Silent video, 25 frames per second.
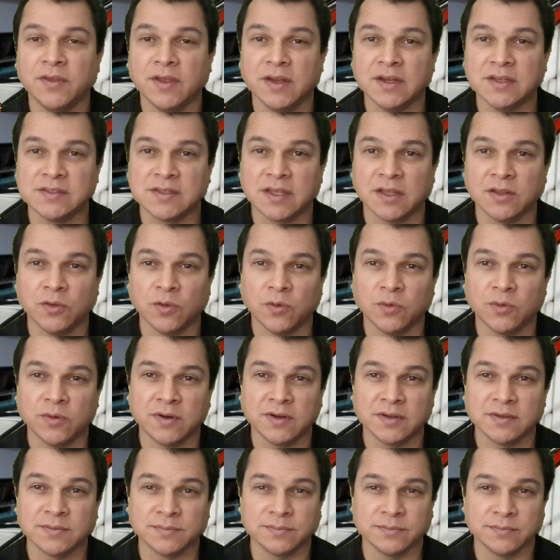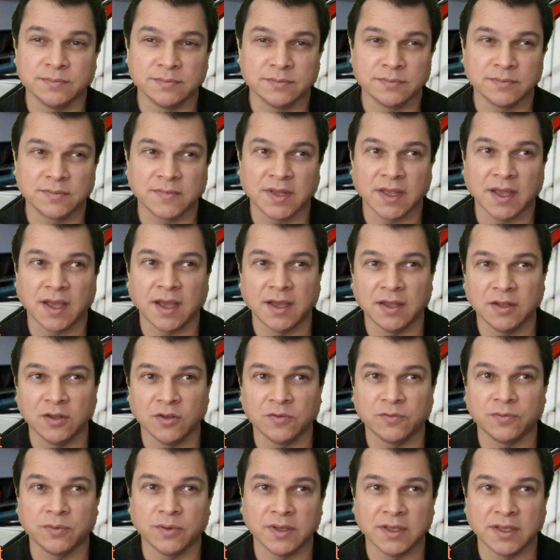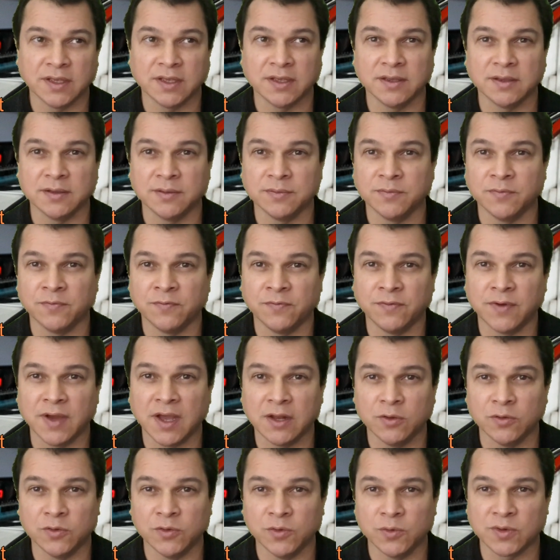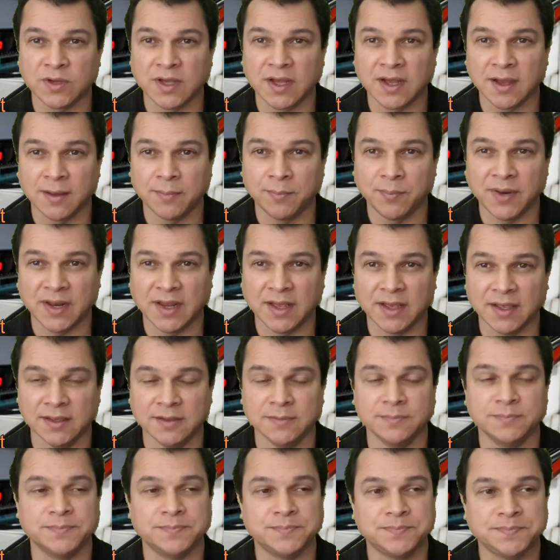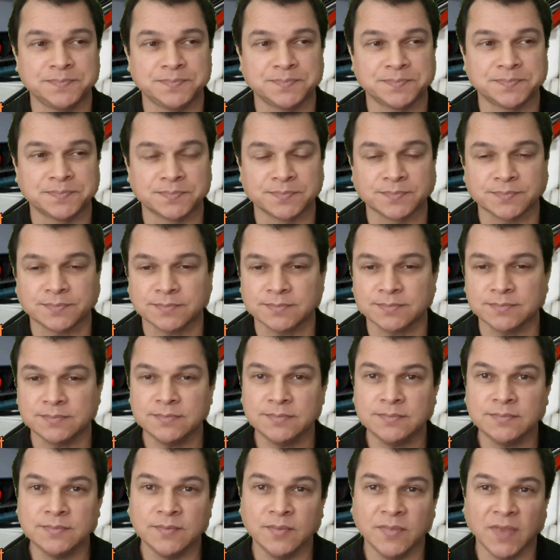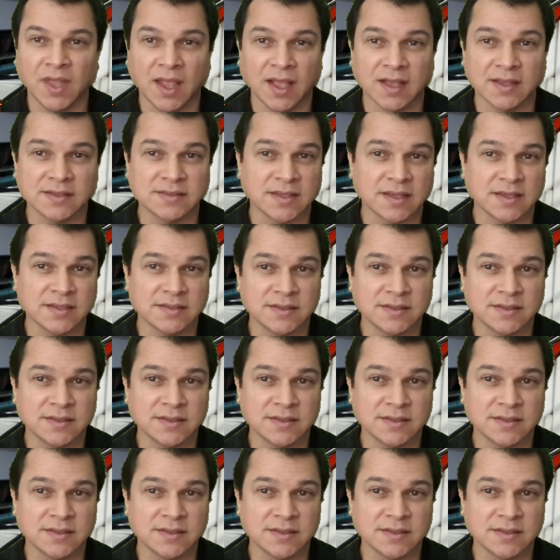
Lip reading: there is another kind of a value you can apply. As